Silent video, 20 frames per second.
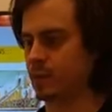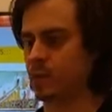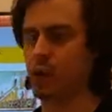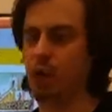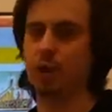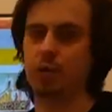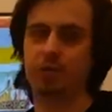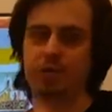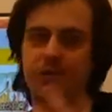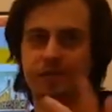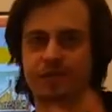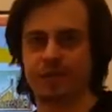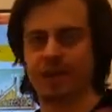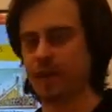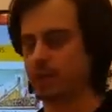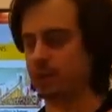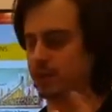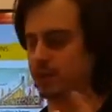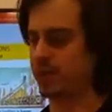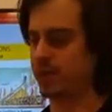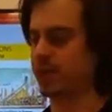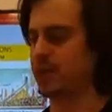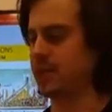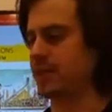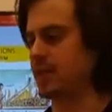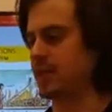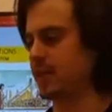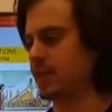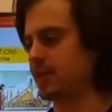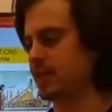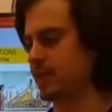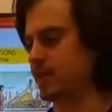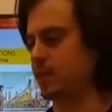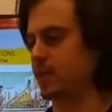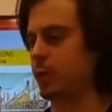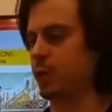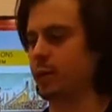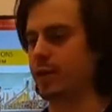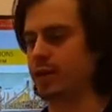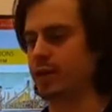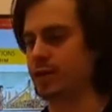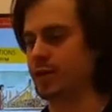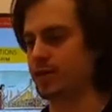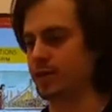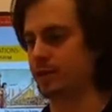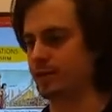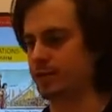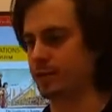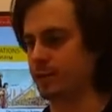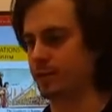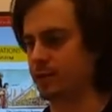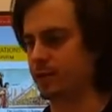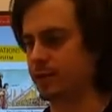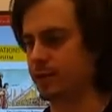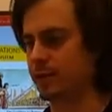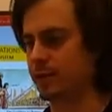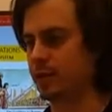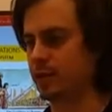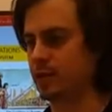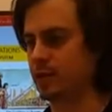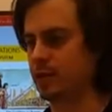loans of animals and seeds and coin and so forth.